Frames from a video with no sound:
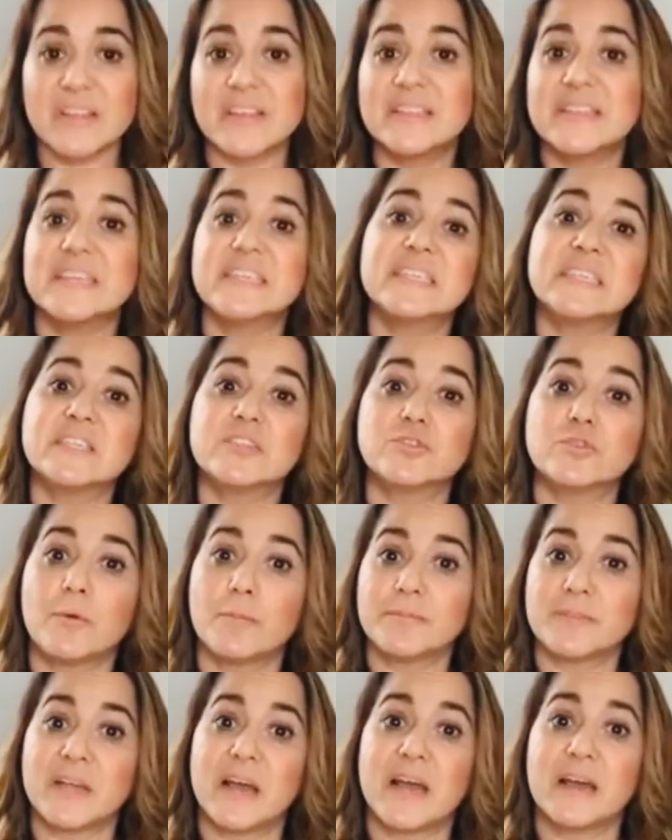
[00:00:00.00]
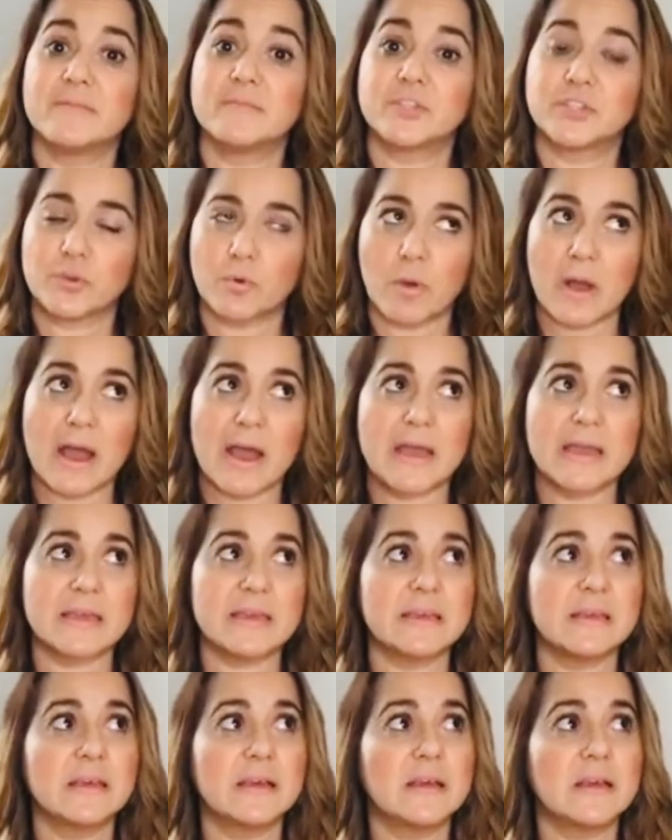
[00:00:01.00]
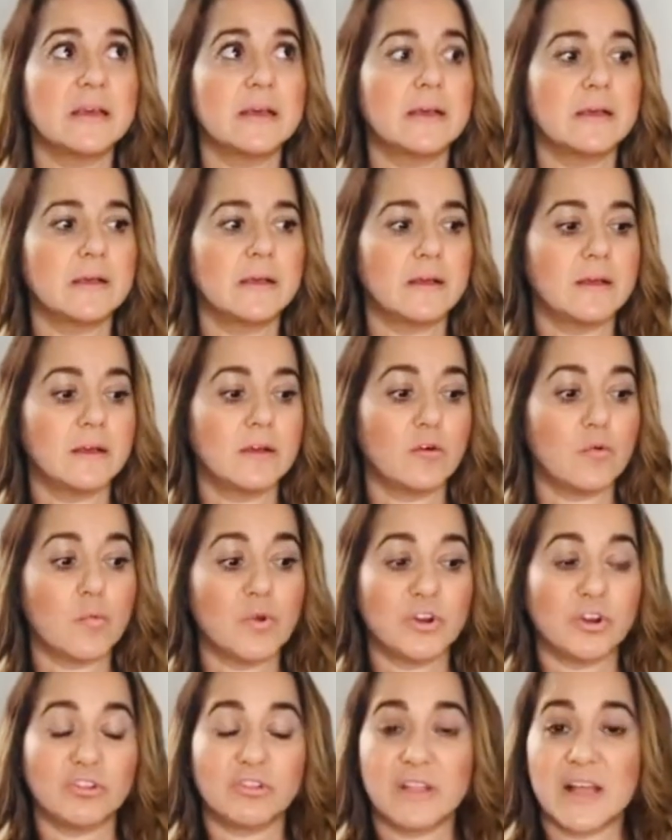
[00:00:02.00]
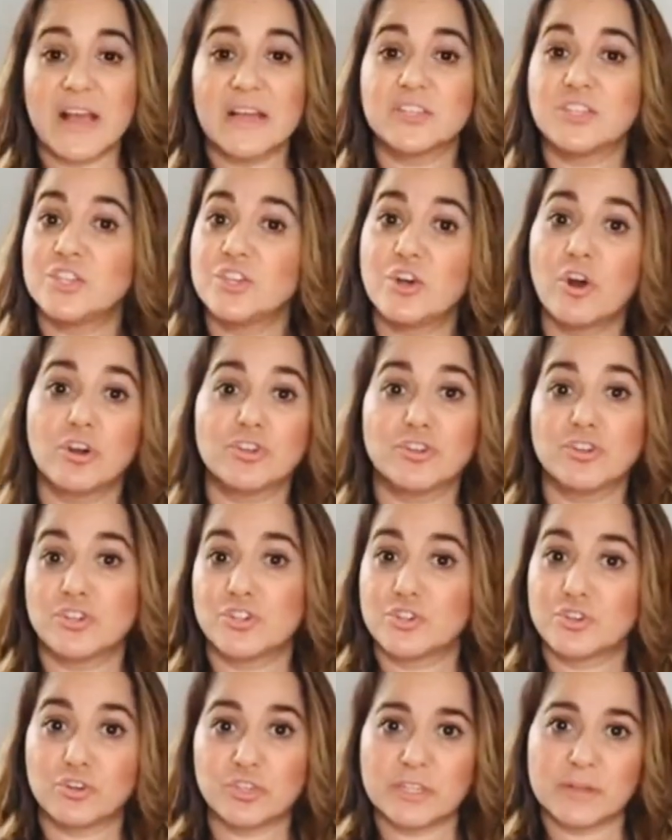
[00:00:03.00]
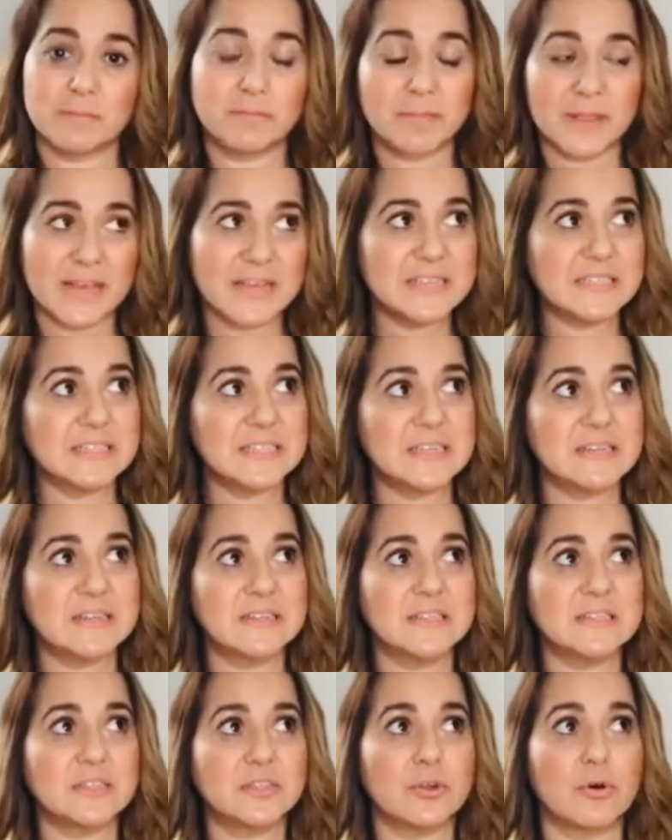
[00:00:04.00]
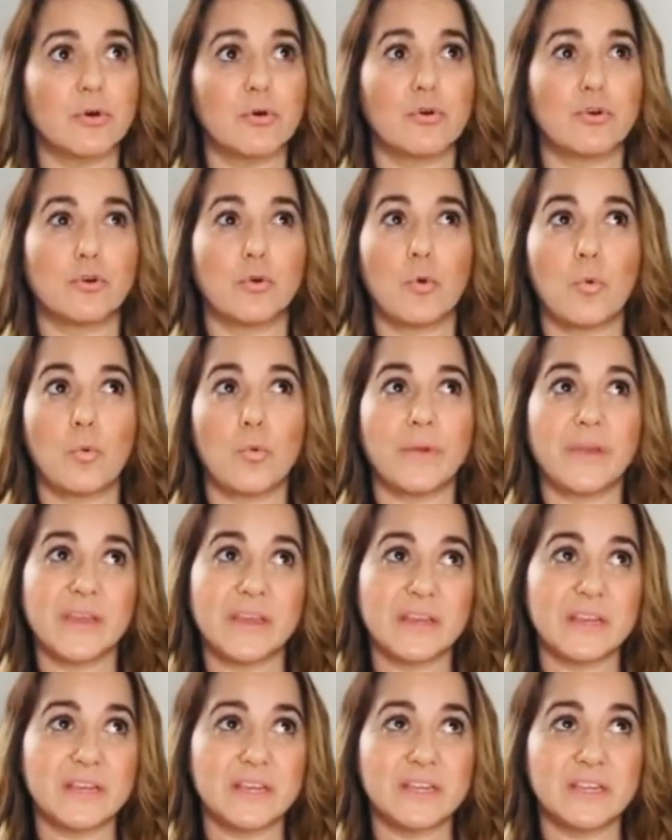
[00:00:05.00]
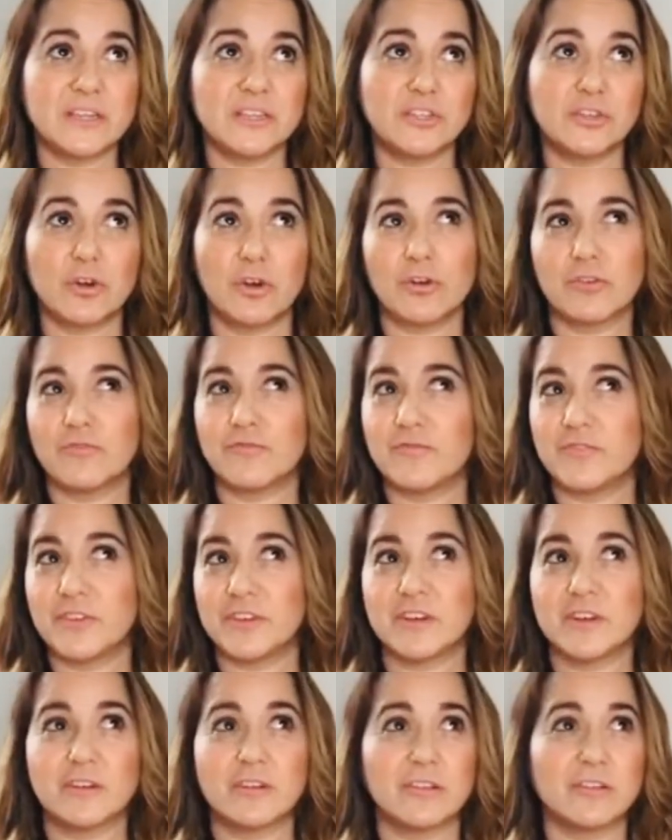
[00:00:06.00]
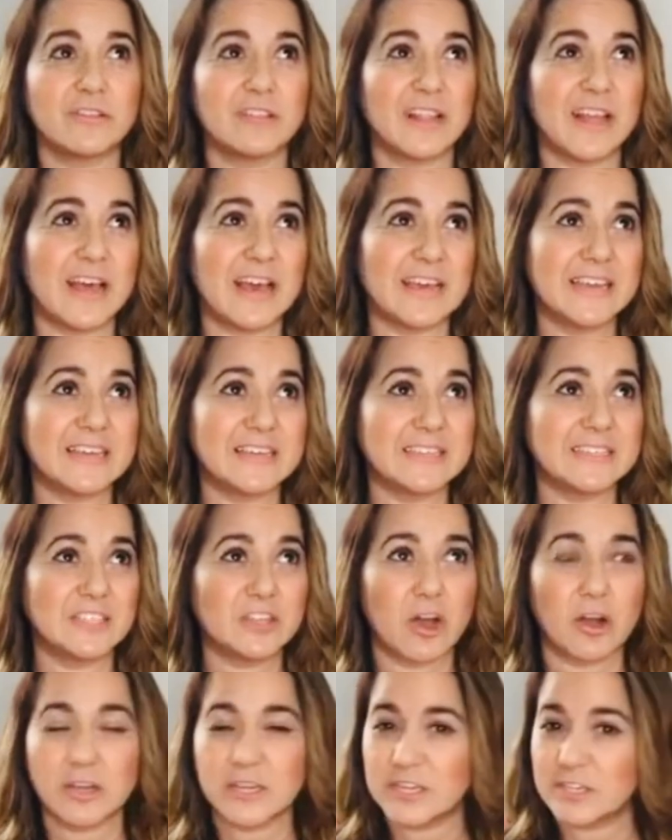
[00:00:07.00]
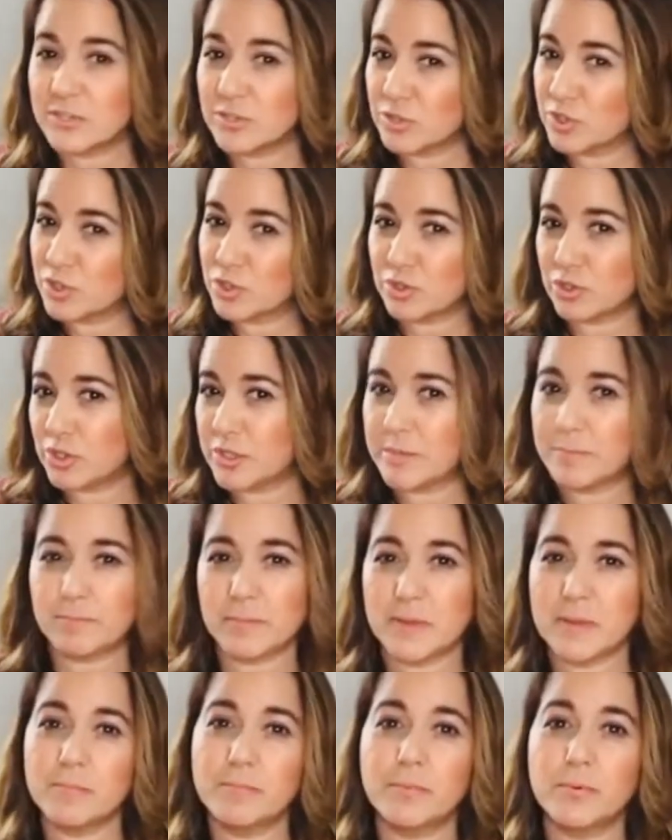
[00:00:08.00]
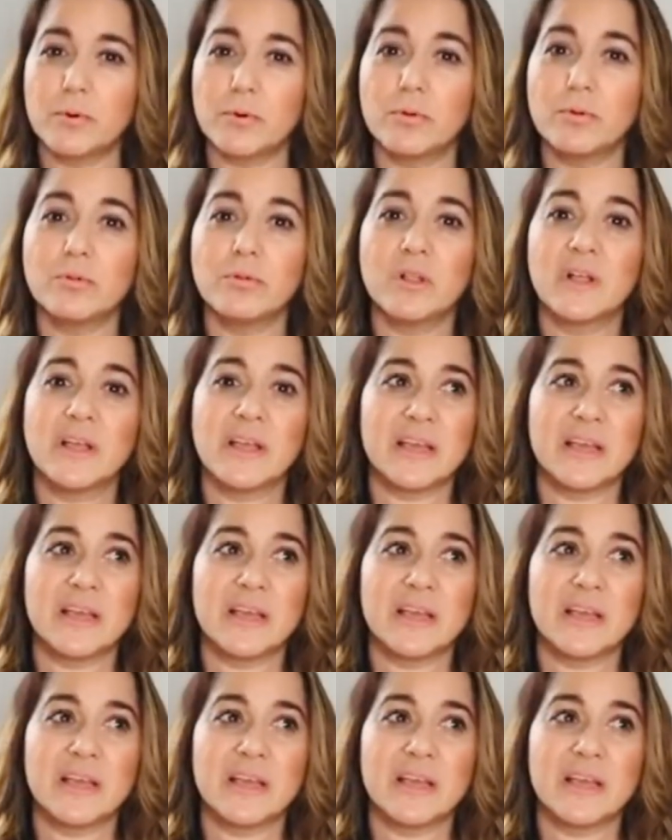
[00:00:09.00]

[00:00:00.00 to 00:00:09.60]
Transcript: this is sometimes why we don't like to go to certain places or we don't feel like talking to certain people